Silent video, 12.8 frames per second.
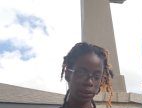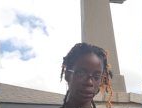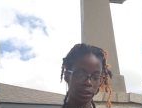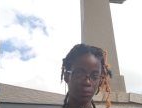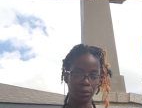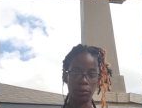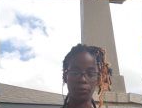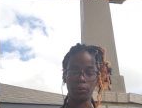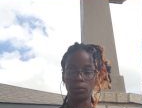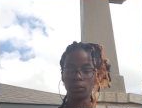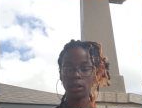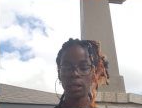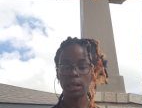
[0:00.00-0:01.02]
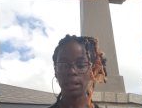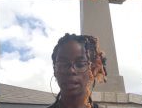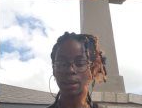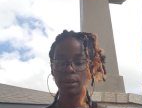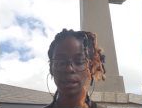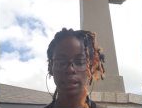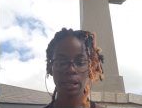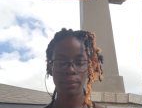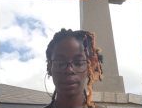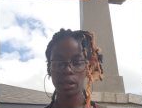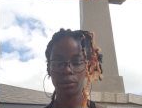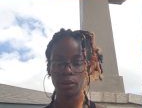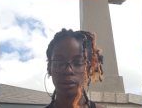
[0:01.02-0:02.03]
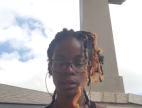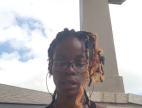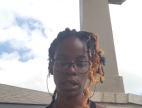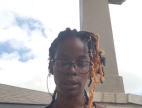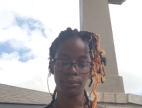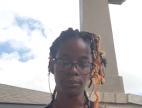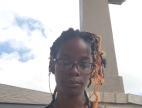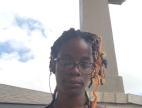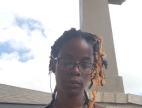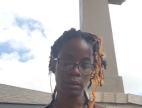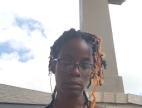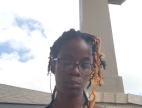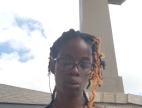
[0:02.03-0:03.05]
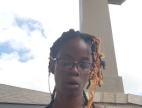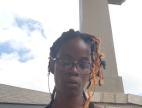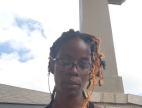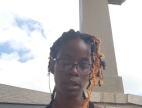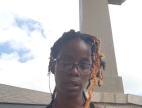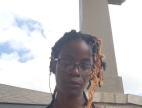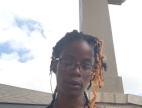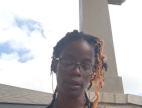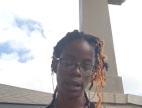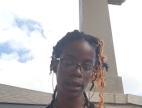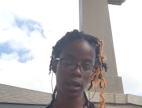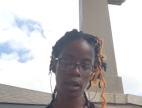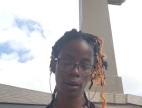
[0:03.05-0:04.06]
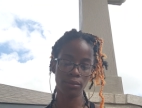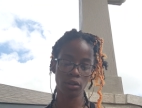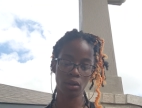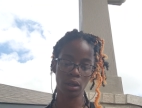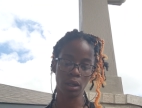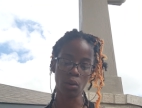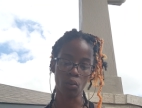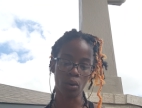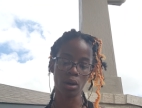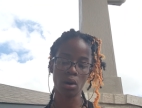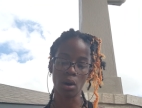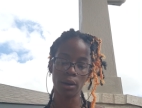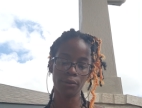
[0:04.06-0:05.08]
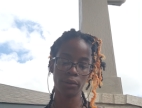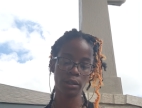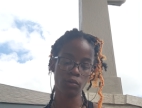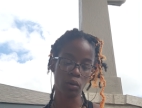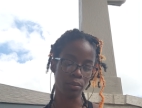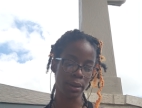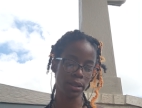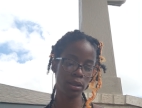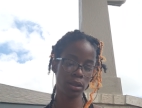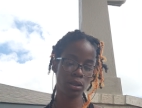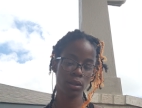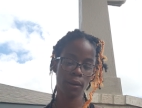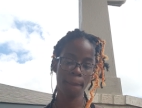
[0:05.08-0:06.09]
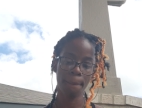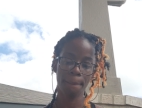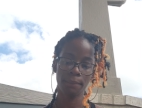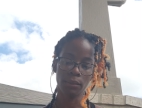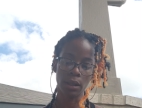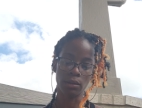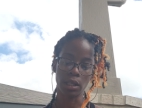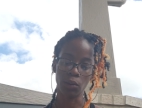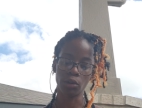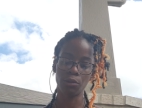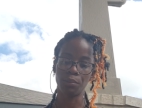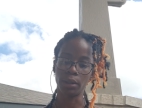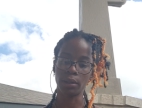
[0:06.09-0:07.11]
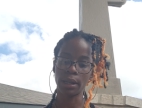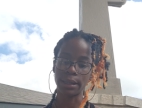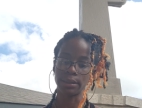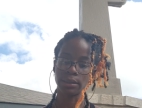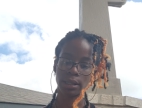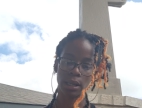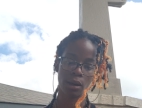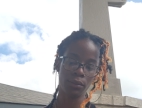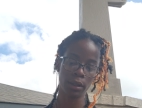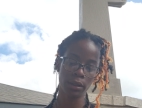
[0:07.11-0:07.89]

This is beautiful. Let me get them um, another, um, I'm going to pull from a different deck here. Just going to get one card for us, one message, and see what Spirit has to say on